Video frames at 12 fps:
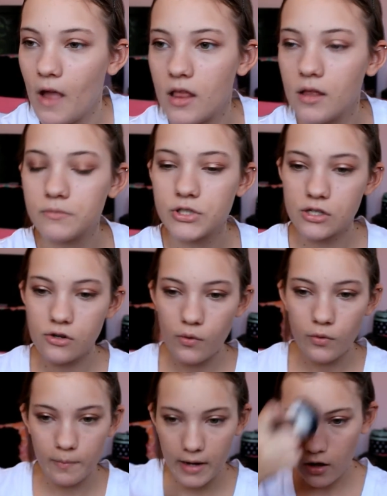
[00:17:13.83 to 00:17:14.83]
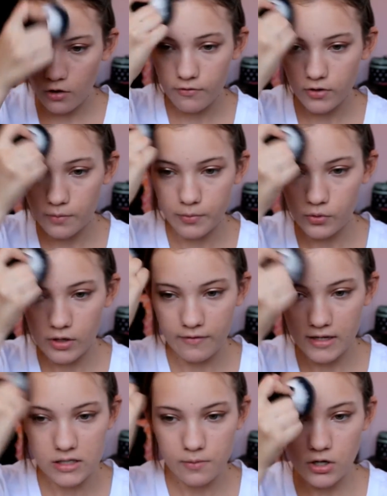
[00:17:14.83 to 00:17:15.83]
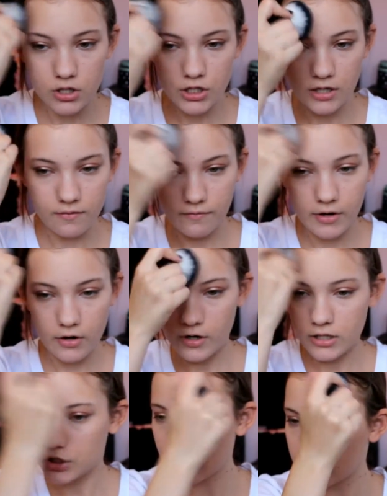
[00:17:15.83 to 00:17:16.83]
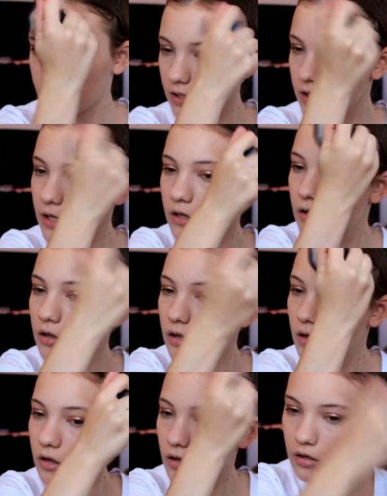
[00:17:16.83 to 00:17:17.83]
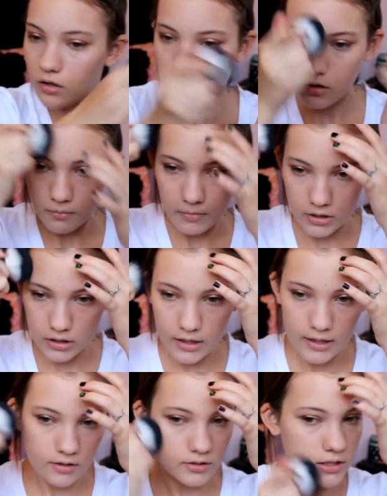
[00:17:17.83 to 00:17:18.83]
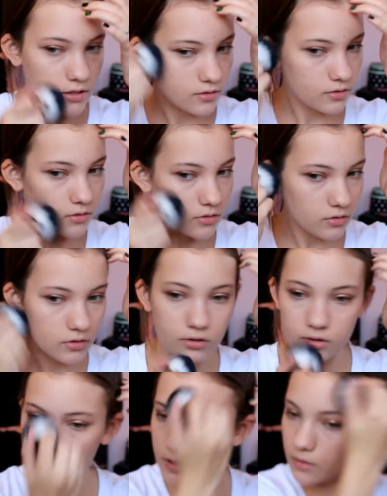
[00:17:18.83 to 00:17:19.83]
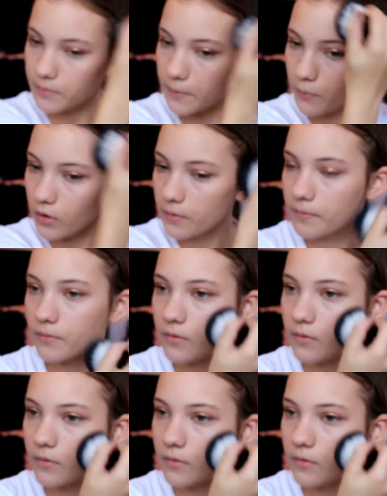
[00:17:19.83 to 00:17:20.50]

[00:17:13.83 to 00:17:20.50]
And then I'm just going to go with my E.L.F. Kabuki face brush and very gently blend a little bit more.